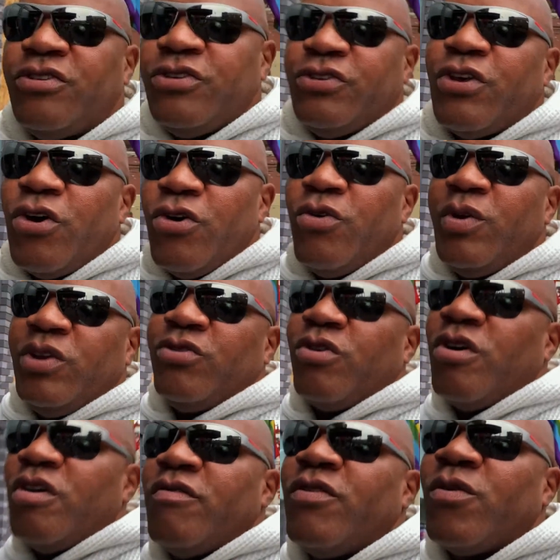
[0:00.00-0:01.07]
So we
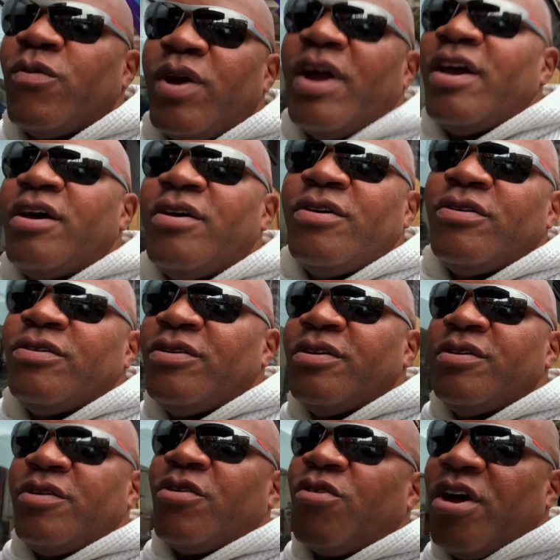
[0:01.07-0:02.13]
drove around,
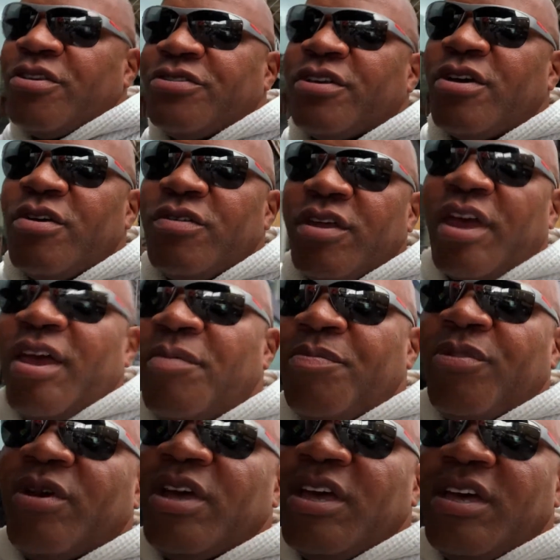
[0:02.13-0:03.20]
across the Golden Gate
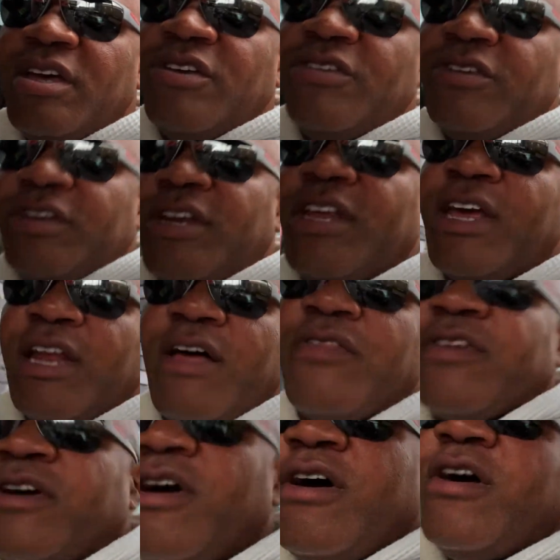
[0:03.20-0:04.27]
Bridge, didn't get out
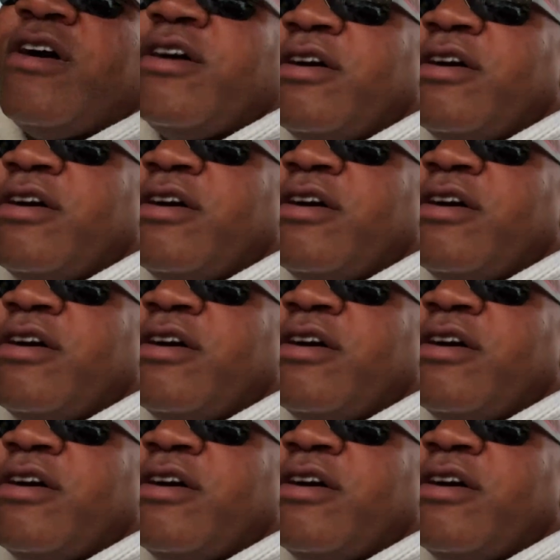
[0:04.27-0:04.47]
the car,